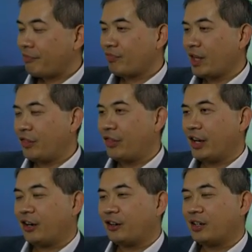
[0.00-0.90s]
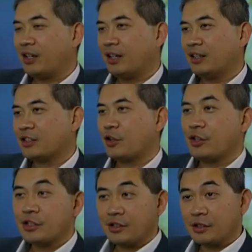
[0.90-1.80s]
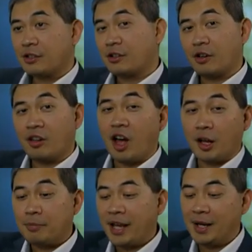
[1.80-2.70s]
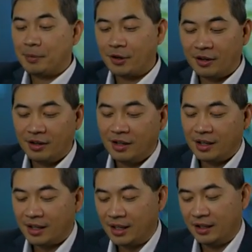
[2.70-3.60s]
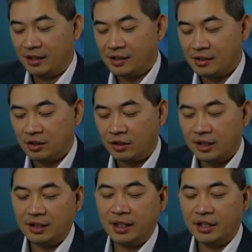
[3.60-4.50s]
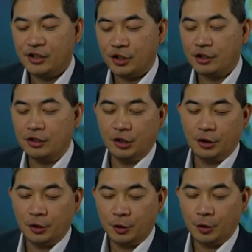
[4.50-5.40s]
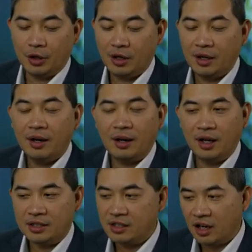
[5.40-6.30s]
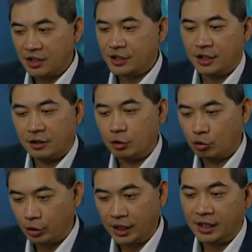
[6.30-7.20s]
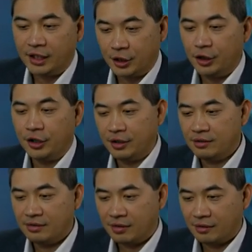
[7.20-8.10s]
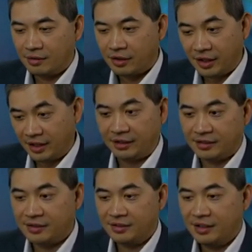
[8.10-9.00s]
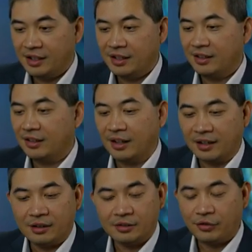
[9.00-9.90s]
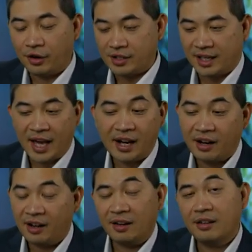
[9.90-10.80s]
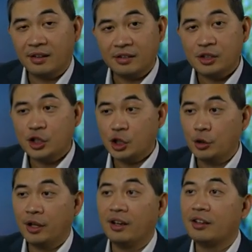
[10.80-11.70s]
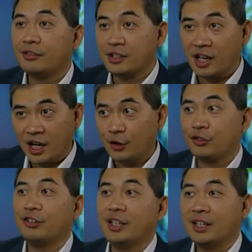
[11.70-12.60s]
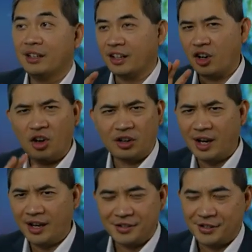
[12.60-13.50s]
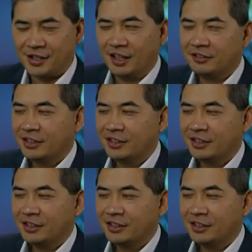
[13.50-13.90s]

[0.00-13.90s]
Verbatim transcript: there uh, so this this girl on paper is looking like she could do a dozen really good things like as far as like editing shooting photography like all kinds of stuff